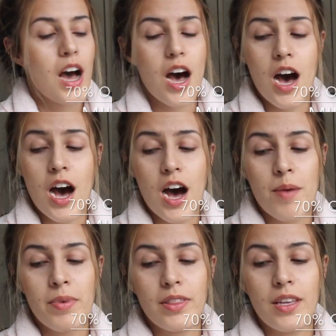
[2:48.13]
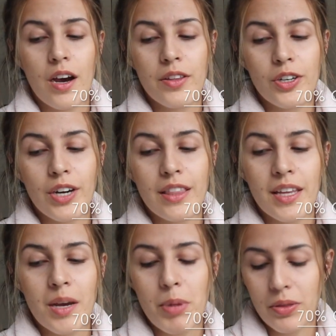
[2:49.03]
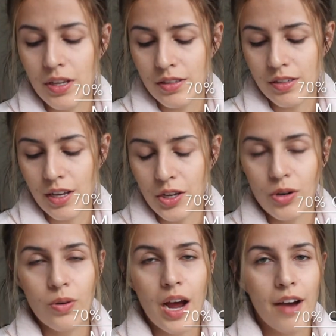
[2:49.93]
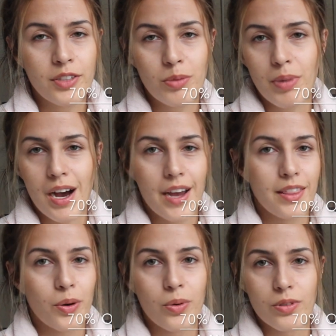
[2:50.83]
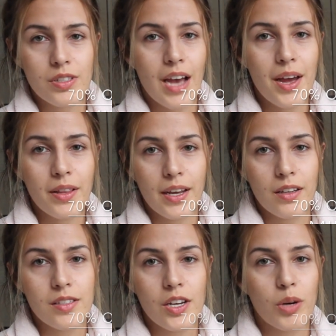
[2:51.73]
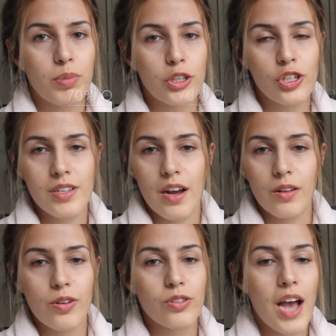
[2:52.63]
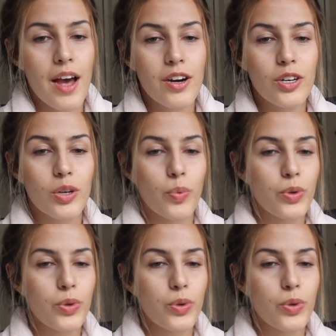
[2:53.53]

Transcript: Um, the other great thing about this is that you don't have to buy the whole set. Like, let's say your brushes get a little tattered or,